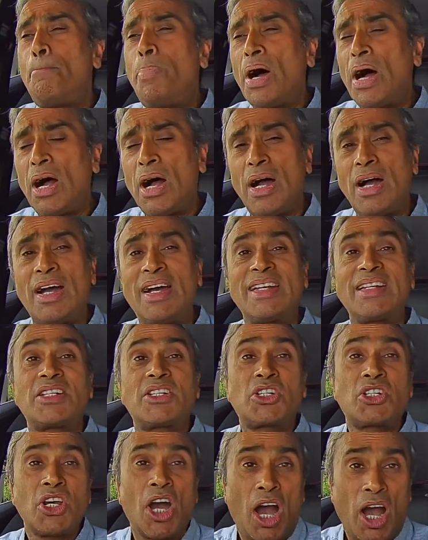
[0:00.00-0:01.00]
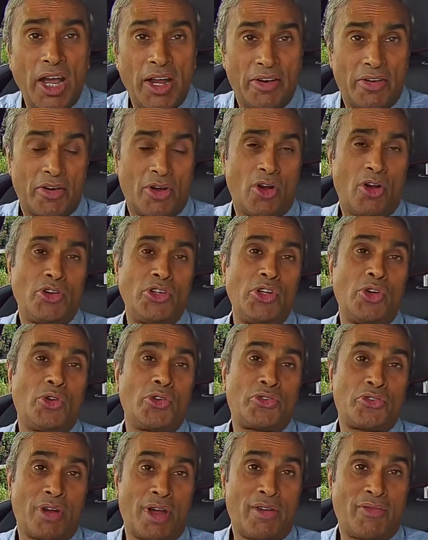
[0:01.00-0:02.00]
per tire on
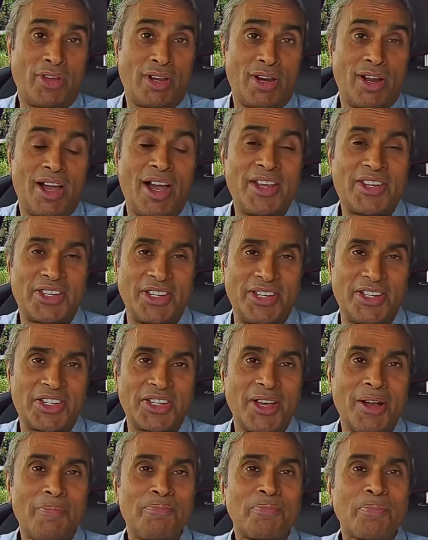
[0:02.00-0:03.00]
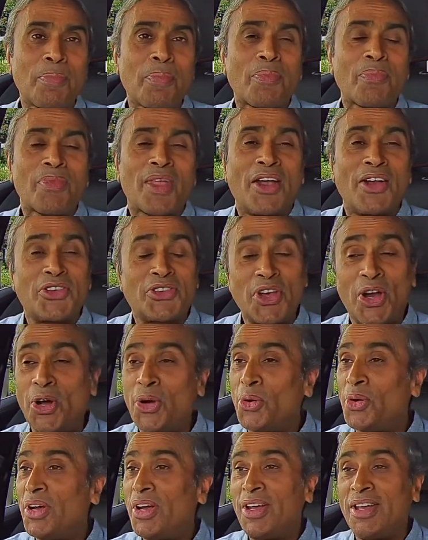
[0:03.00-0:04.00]
your driving license.
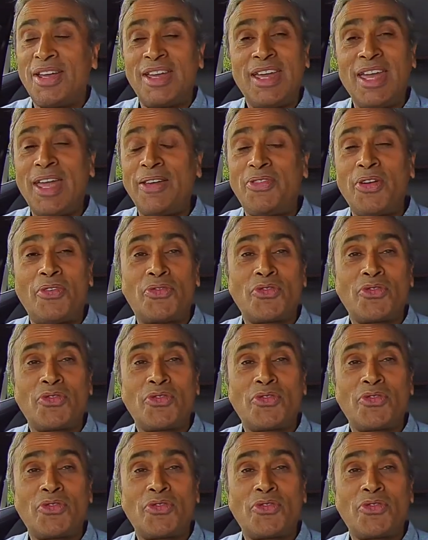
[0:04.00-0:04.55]
So if